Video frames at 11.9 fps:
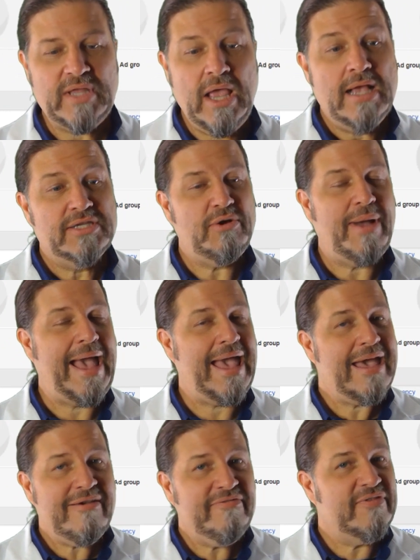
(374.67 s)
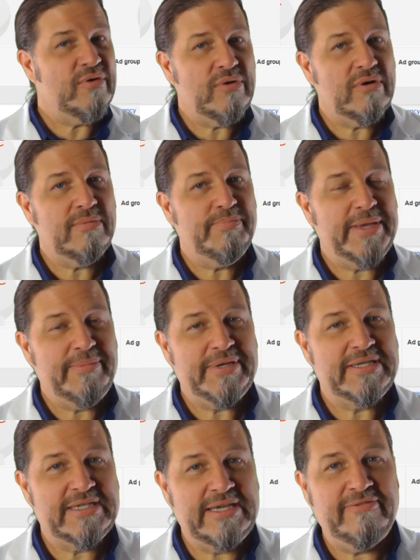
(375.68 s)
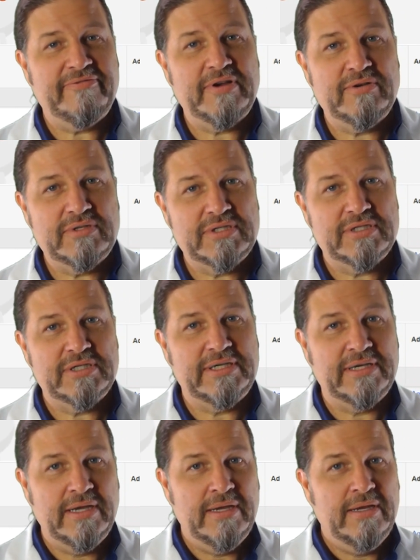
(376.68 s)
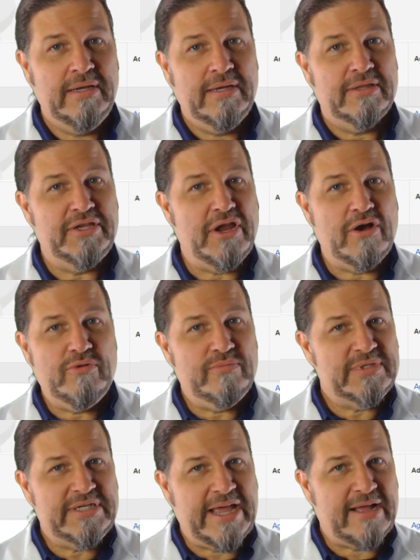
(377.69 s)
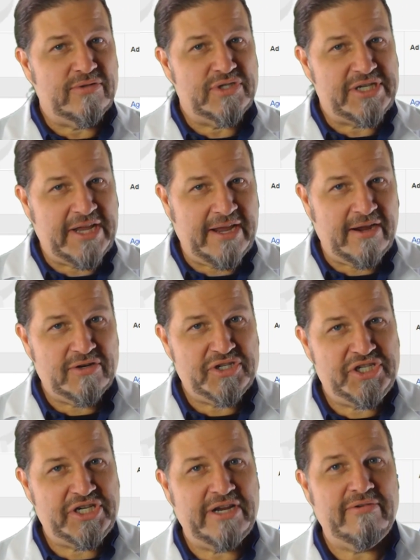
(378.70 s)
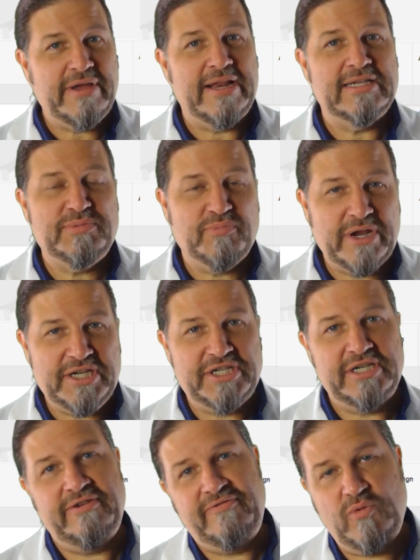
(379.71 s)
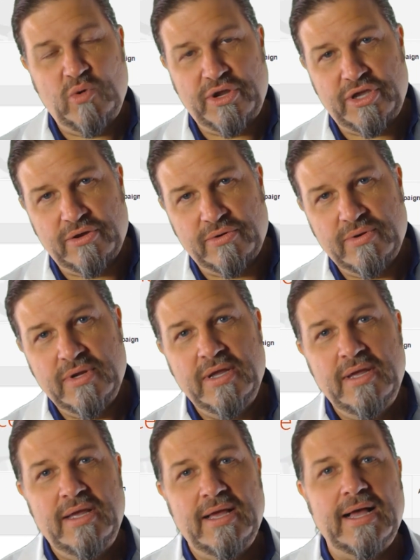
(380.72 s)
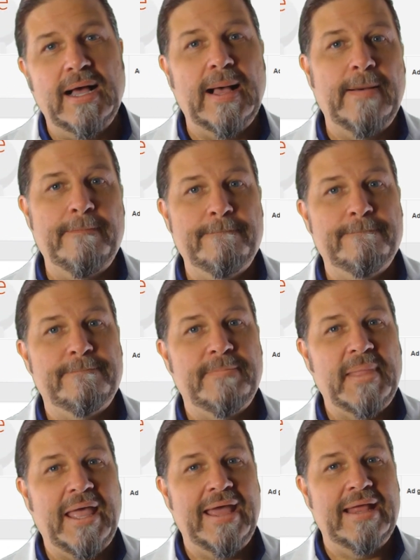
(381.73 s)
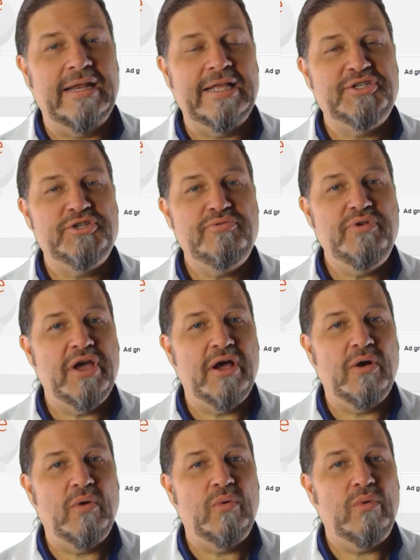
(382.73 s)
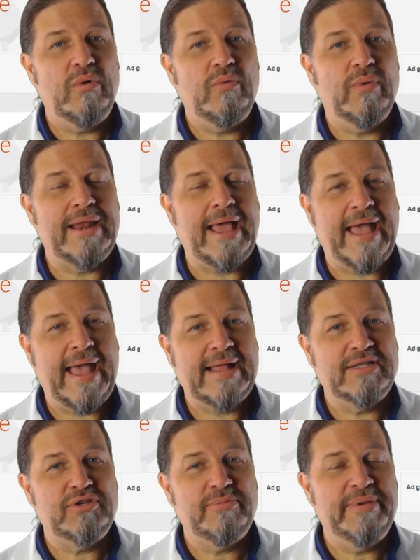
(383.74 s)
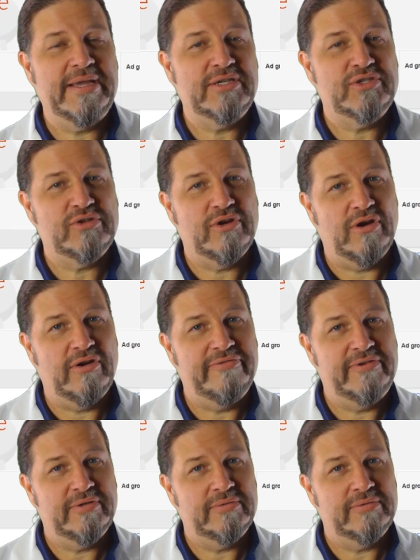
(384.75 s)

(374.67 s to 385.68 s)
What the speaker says: So have your PPC folks, the gnomes downstairs, generate a spreadsheet for you and let you know what ads are being served,